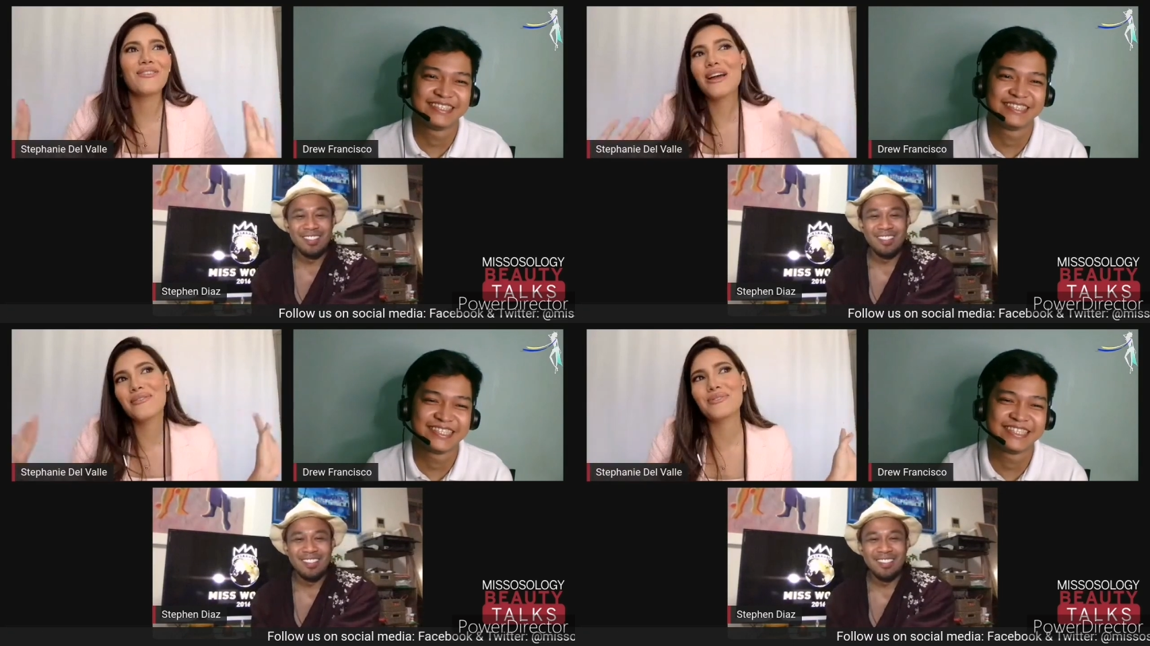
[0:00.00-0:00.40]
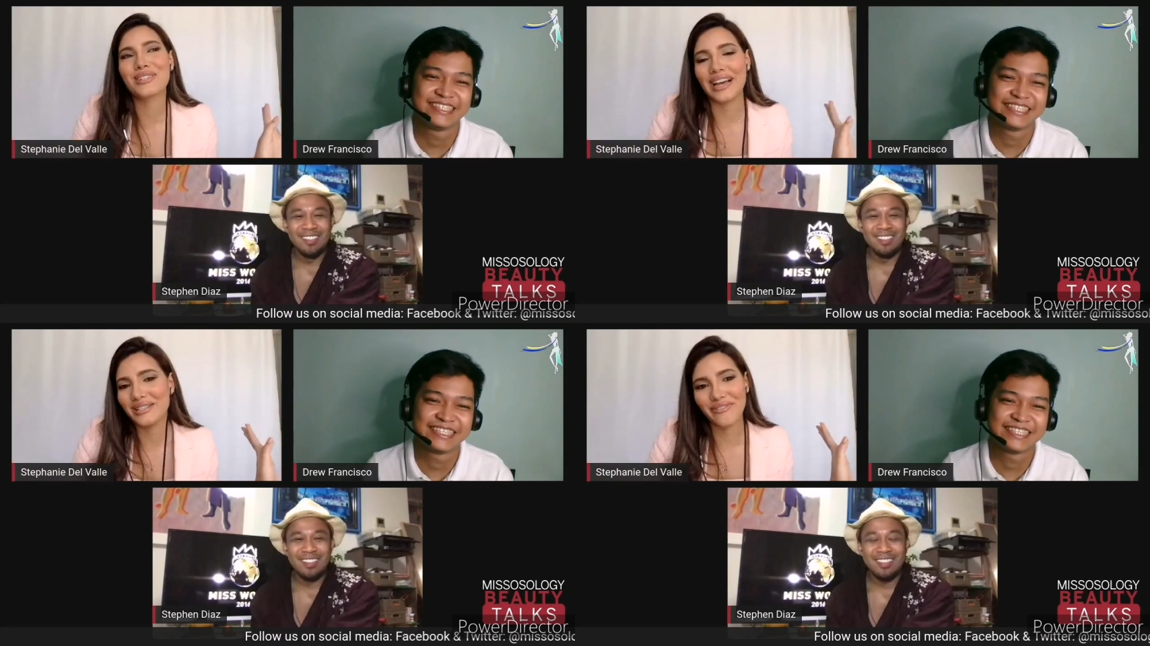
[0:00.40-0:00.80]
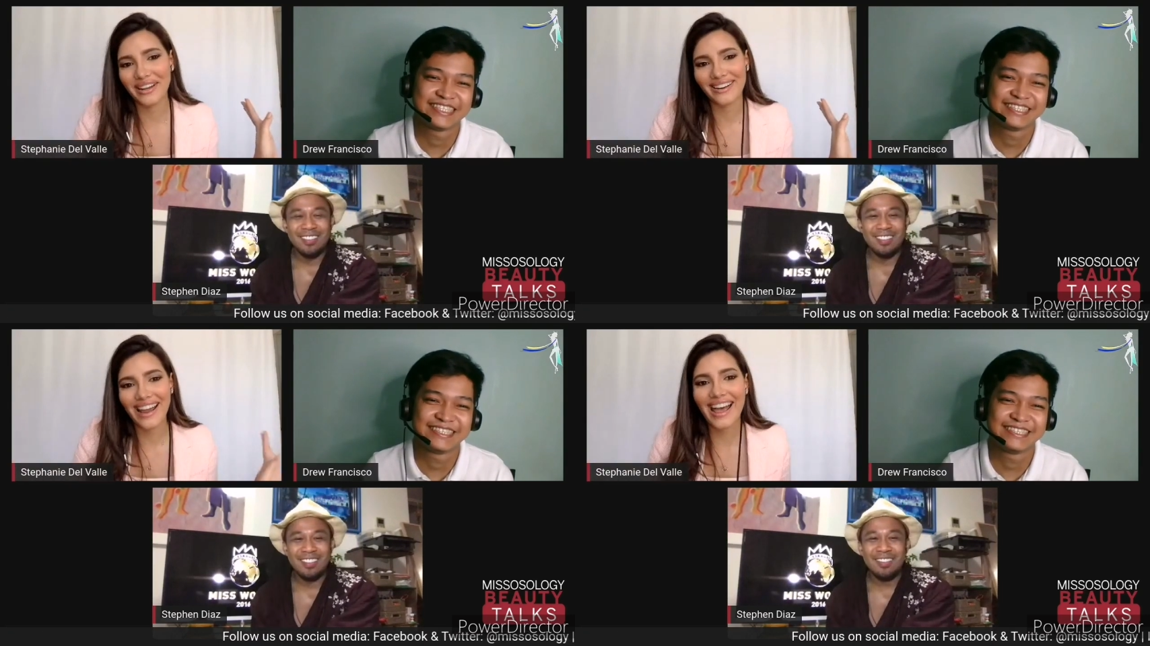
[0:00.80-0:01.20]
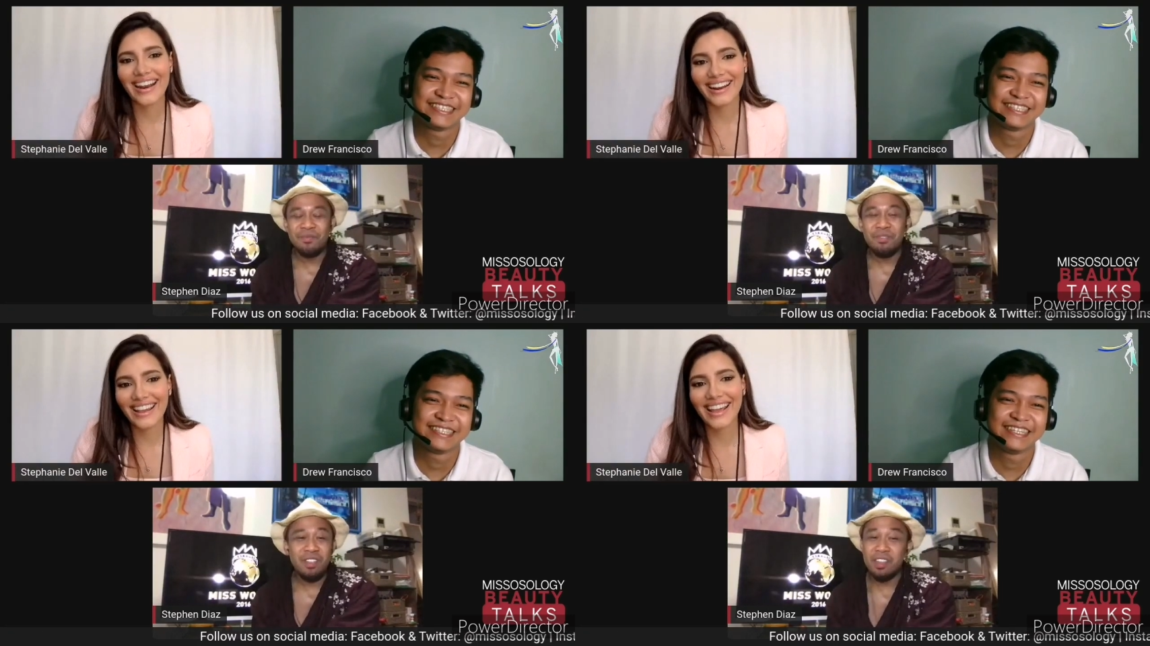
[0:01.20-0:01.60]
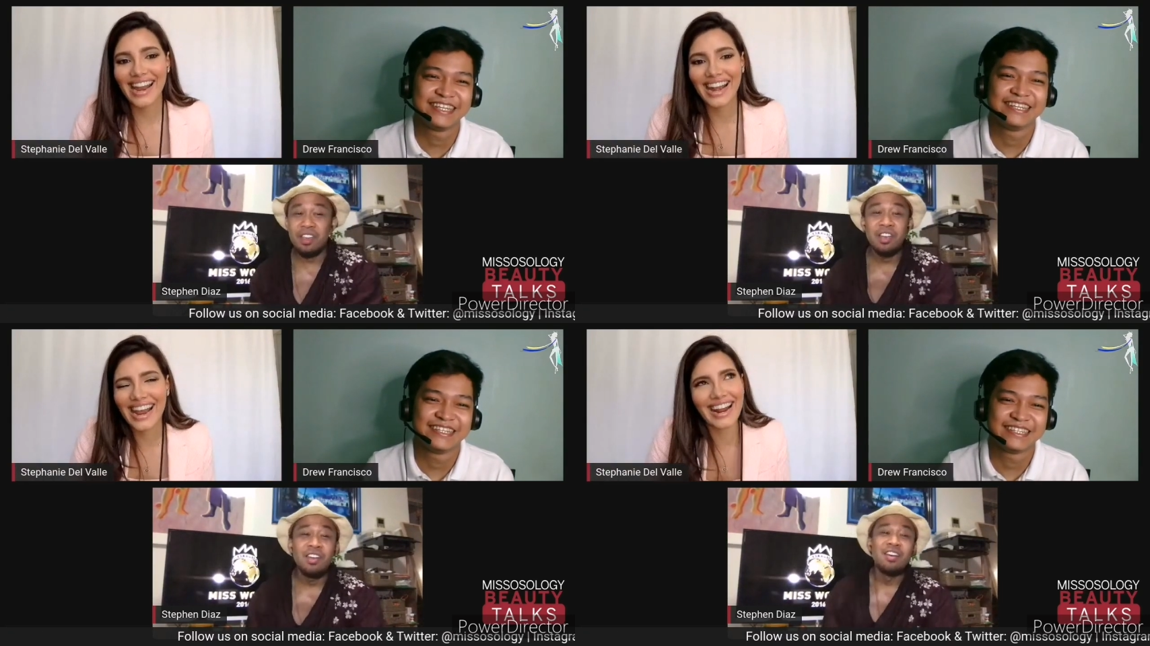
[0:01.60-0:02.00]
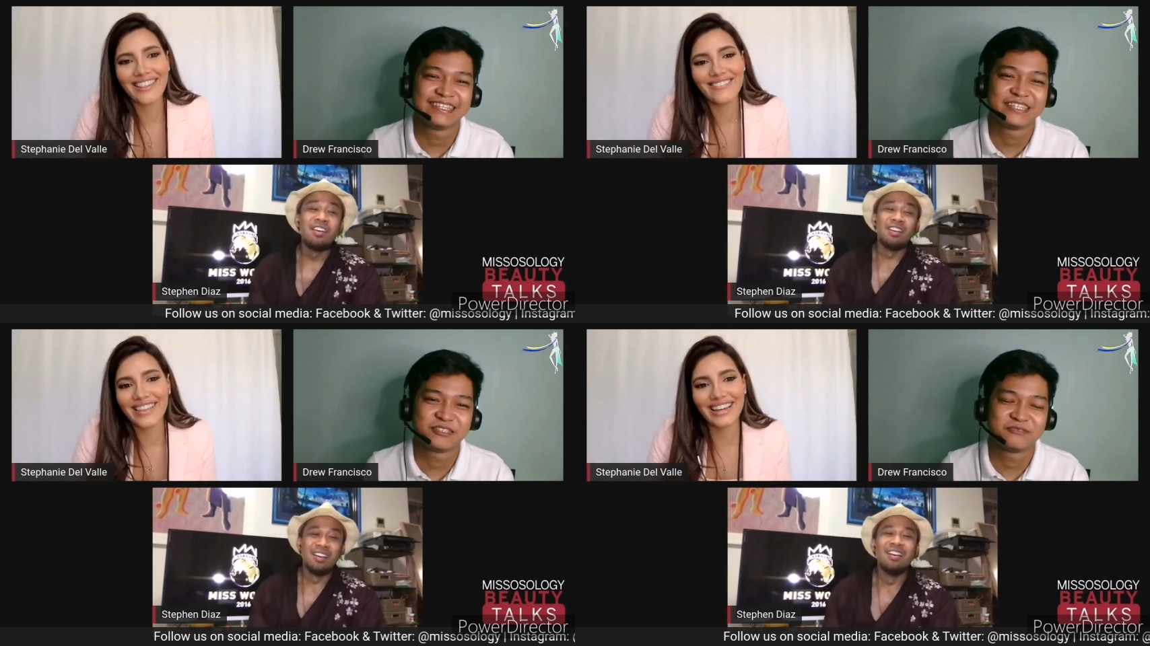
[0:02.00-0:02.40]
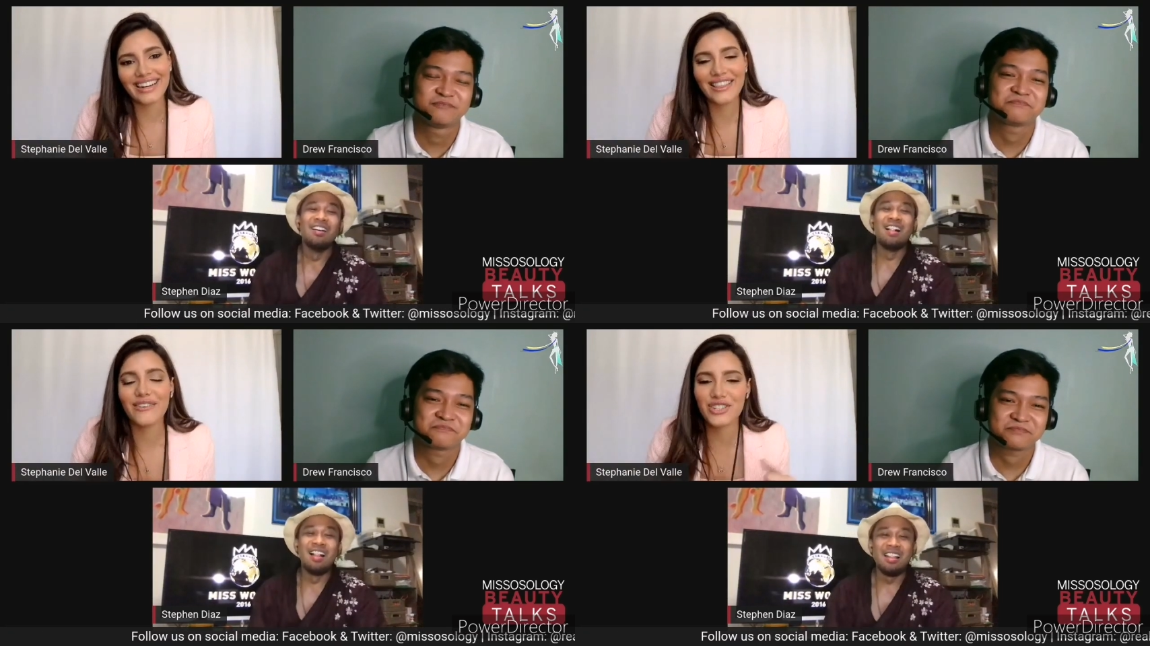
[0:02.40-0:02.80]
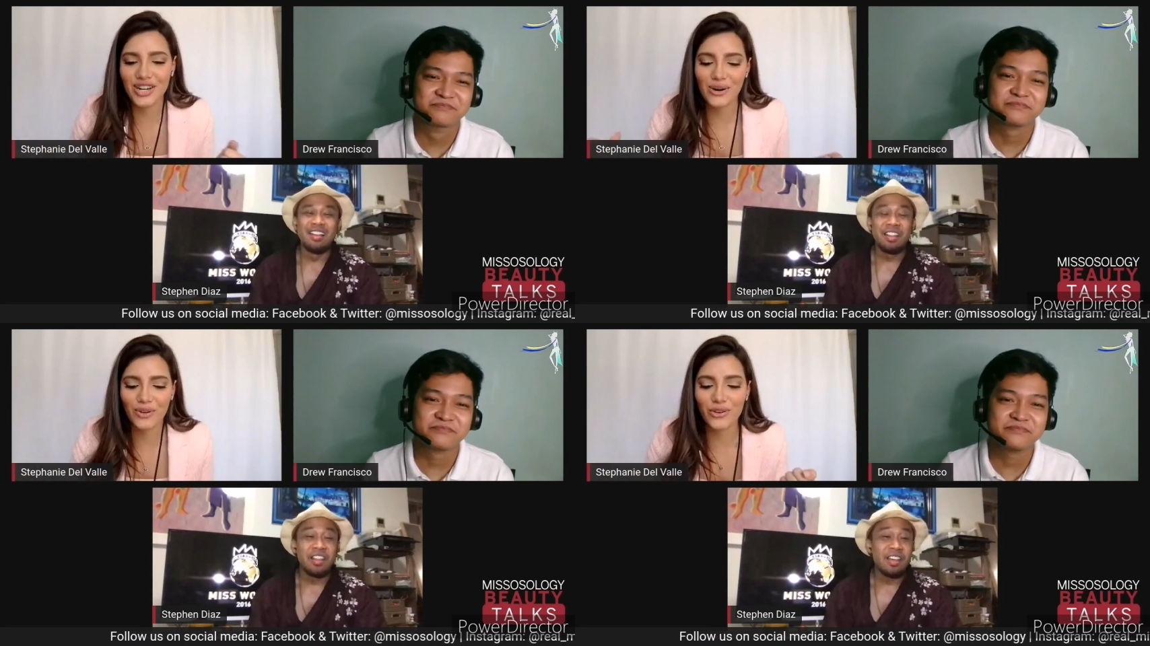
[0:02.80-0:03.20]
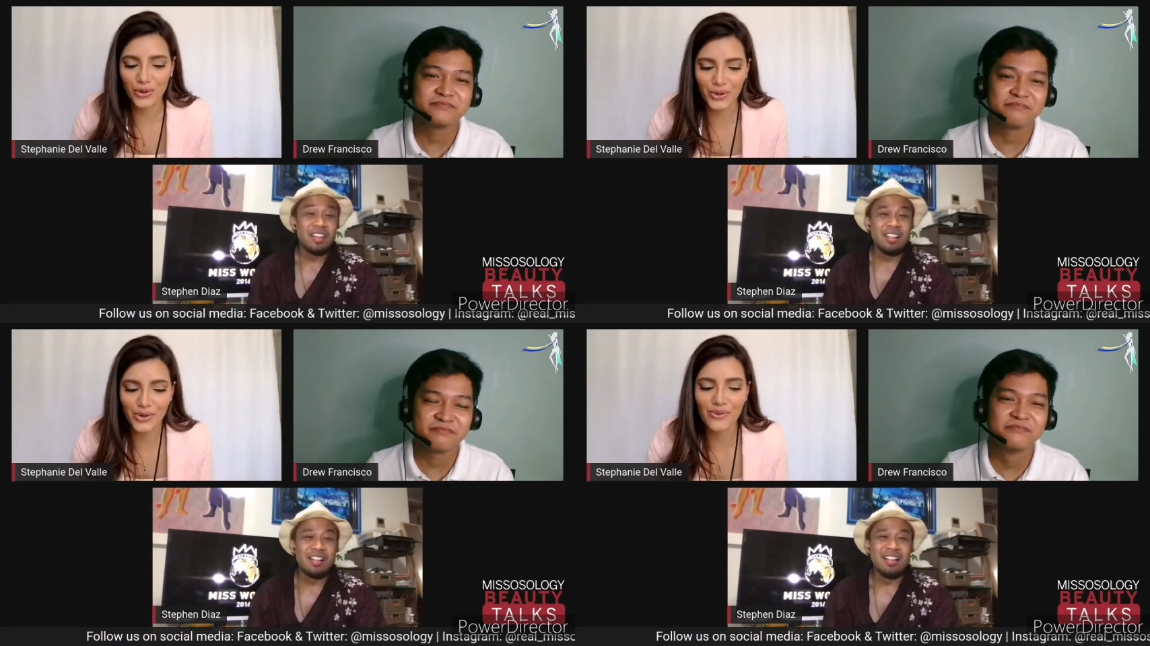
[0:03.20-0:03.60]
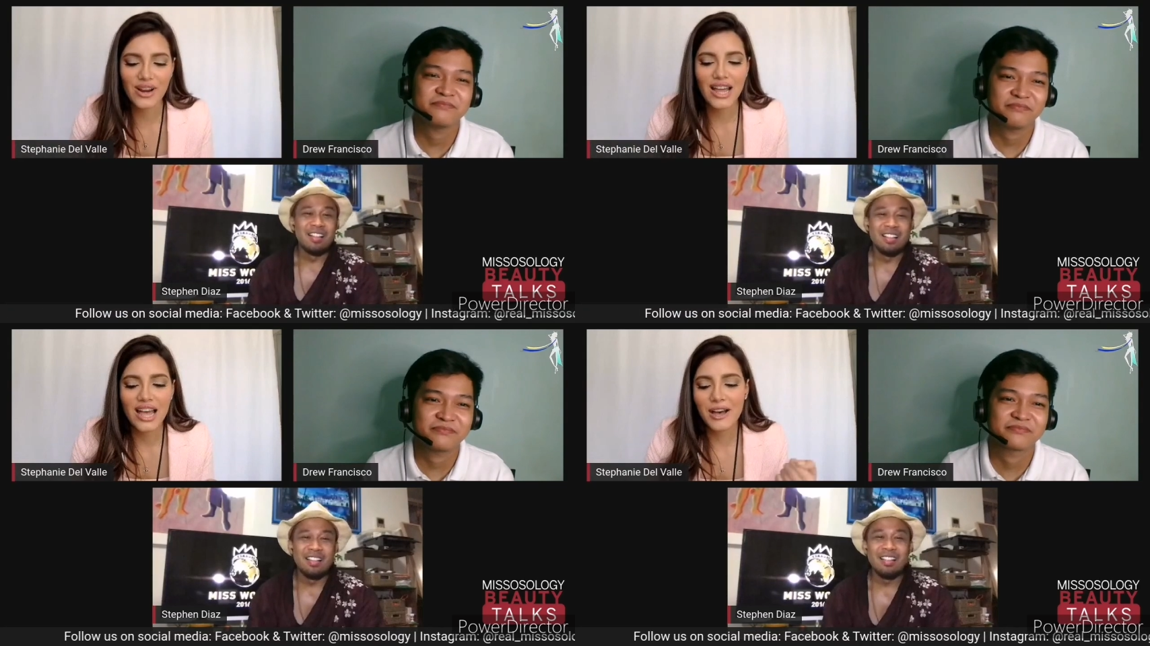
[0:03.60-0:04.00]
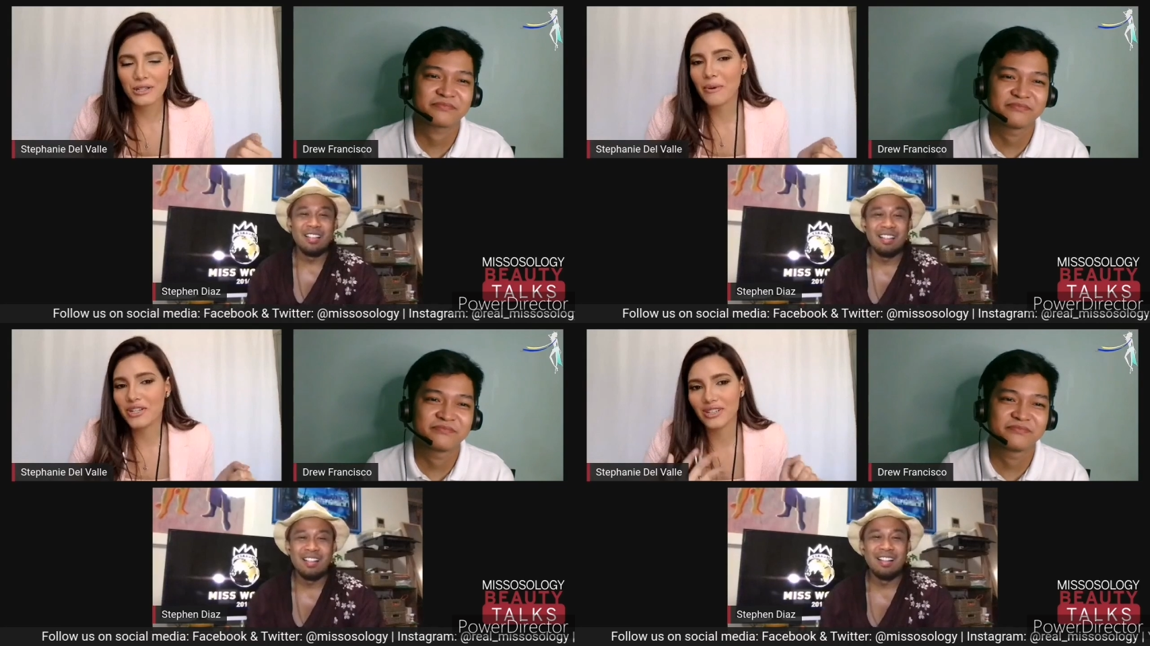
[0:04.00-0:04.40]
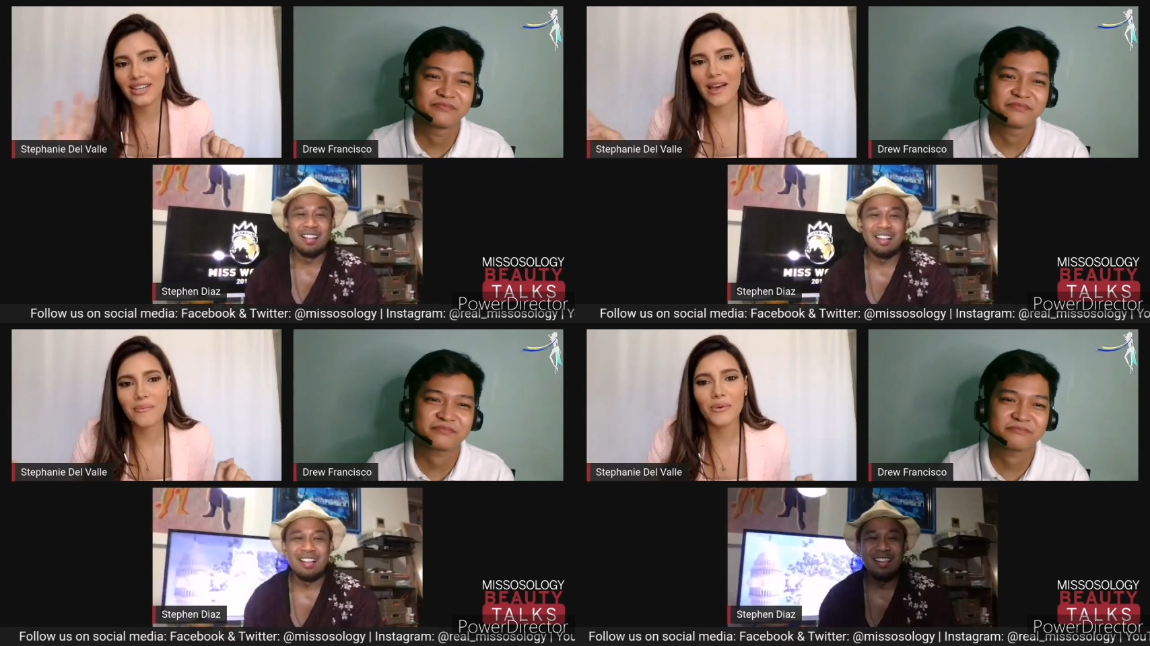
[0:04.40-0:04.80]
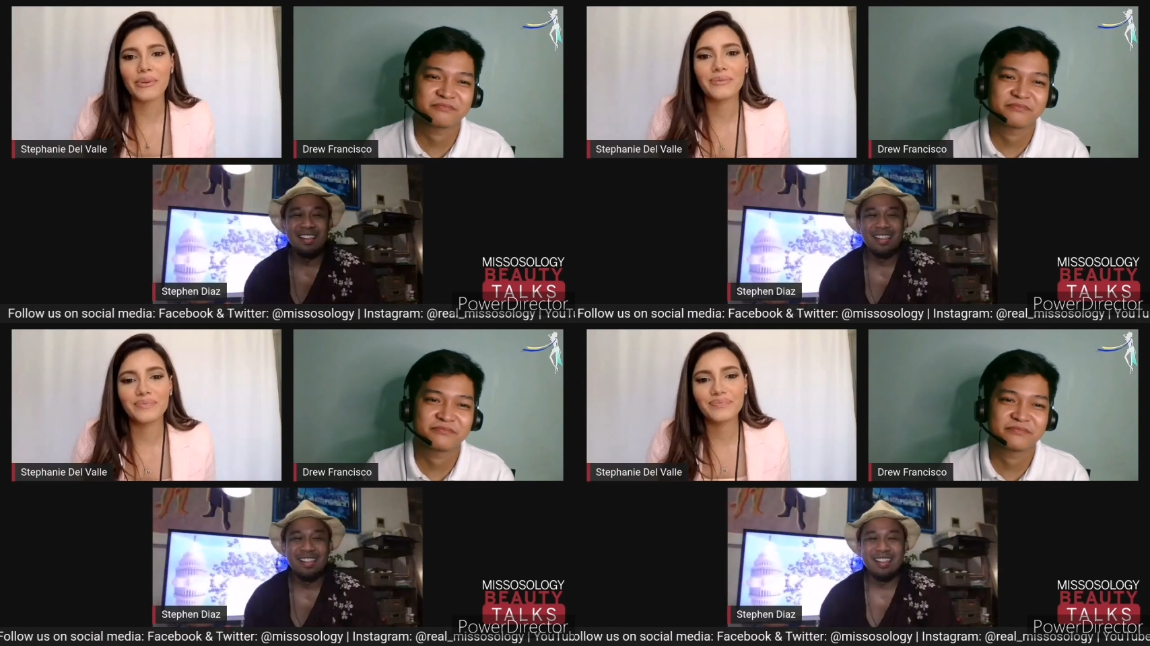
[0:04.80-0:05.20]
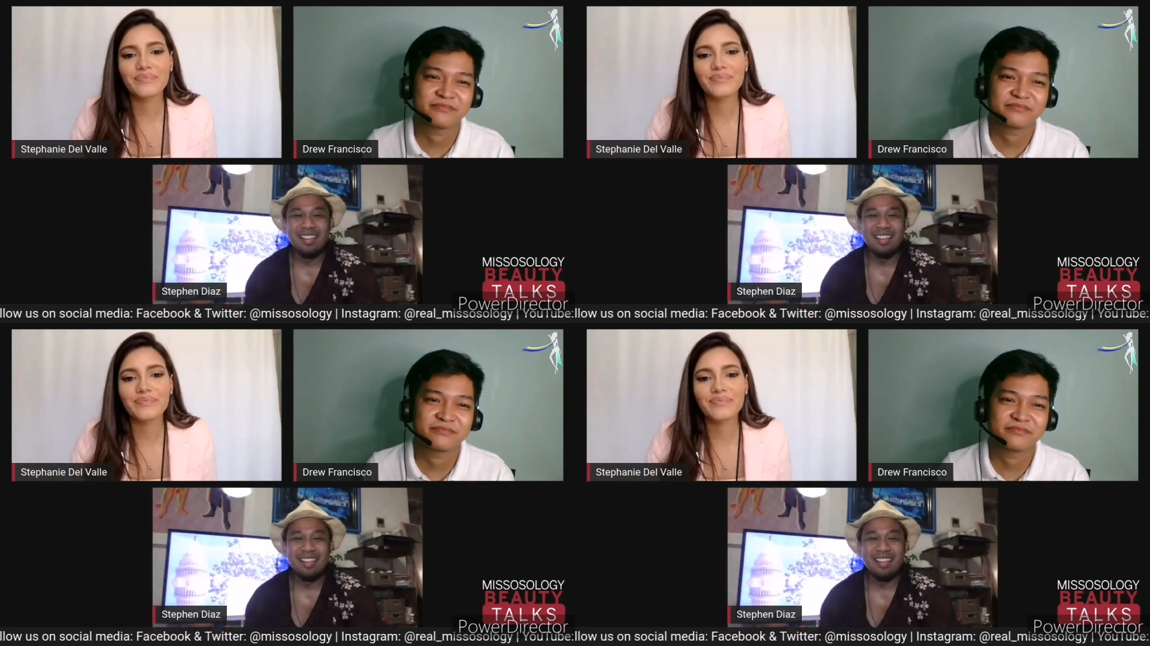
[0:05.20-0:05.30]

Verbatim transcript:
Speaker 1: everyone just has fun. And I love that. I love sharing with the crew, especially that moment.